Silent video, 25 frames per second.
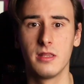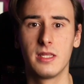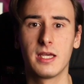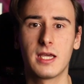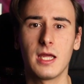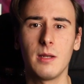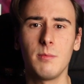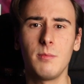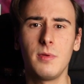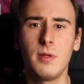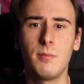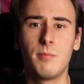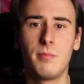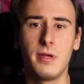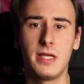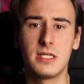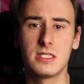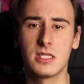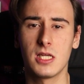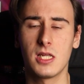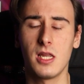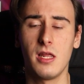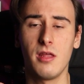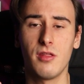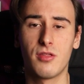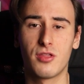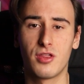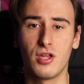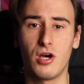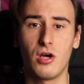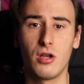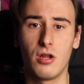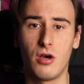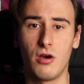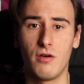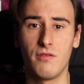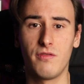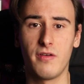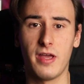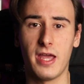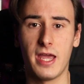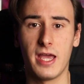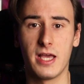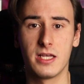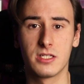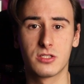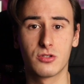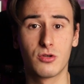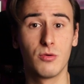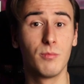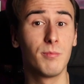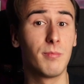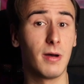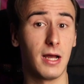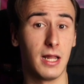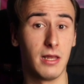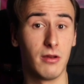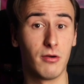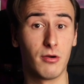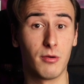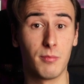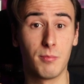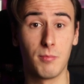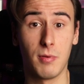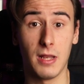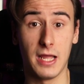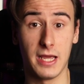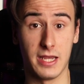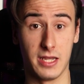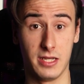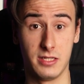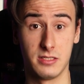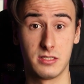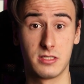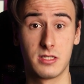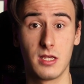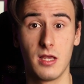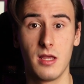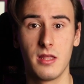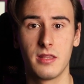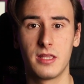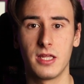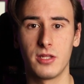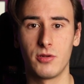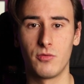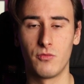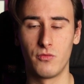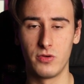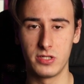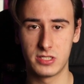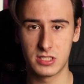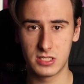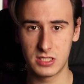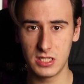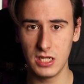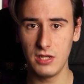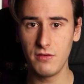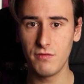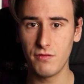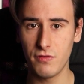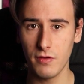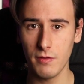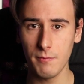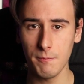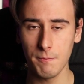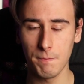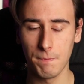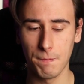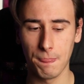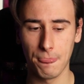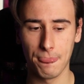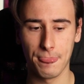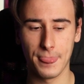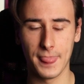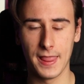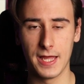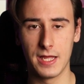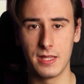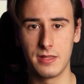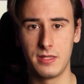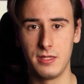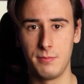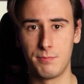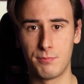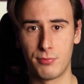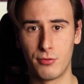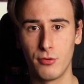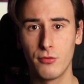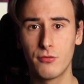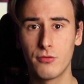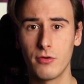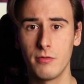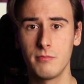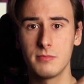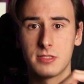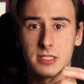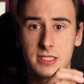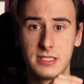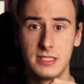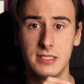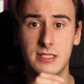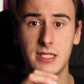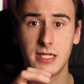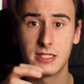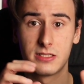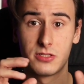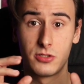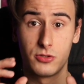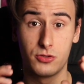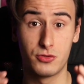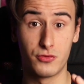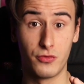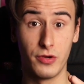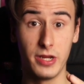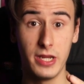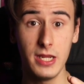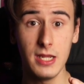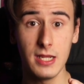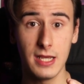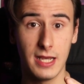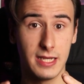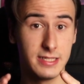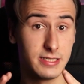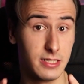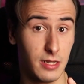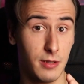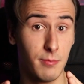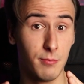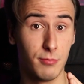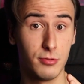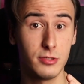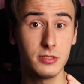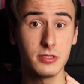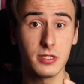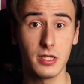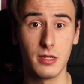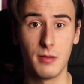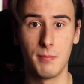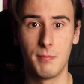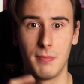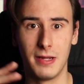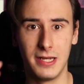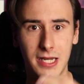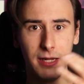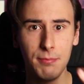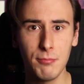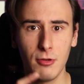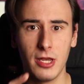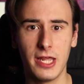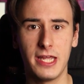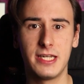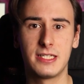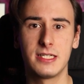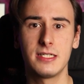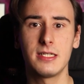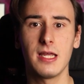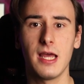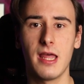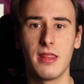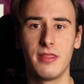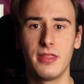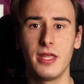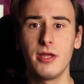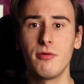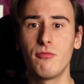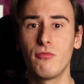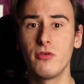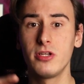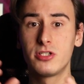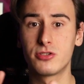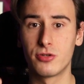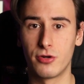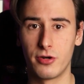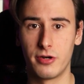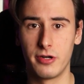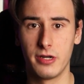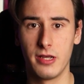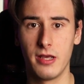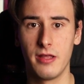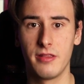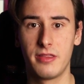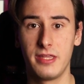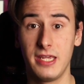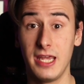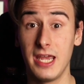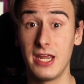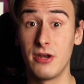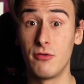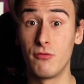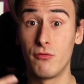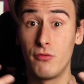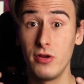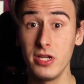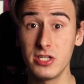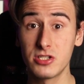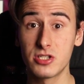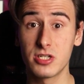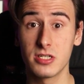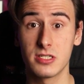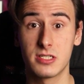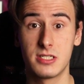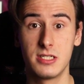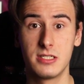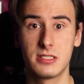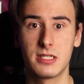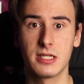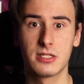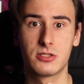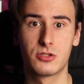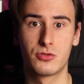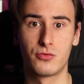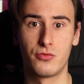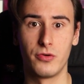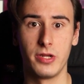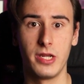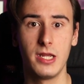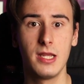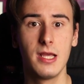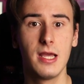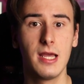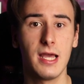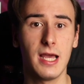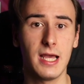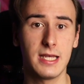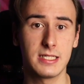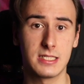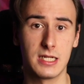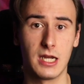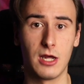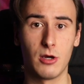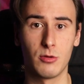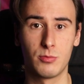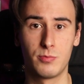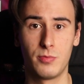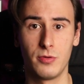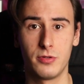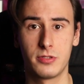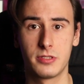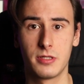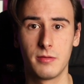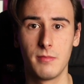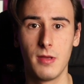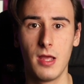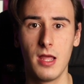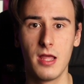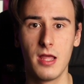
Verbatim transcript: They can be basically thought of as compiler plugins that receive the program syntax tree as input, manipulate it, and then return the enriched syntax tree as an output.